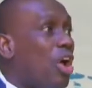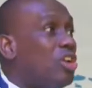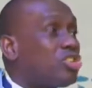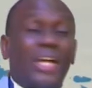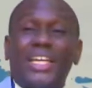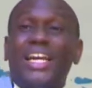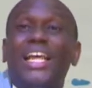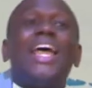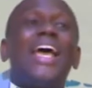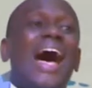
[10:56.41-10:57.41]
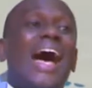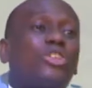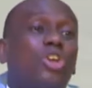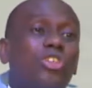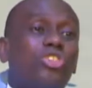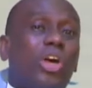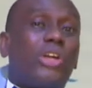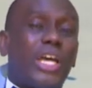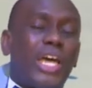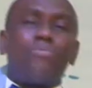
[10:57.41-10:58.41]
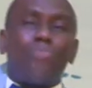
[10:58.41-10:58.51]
suddenly they heard gunshot again.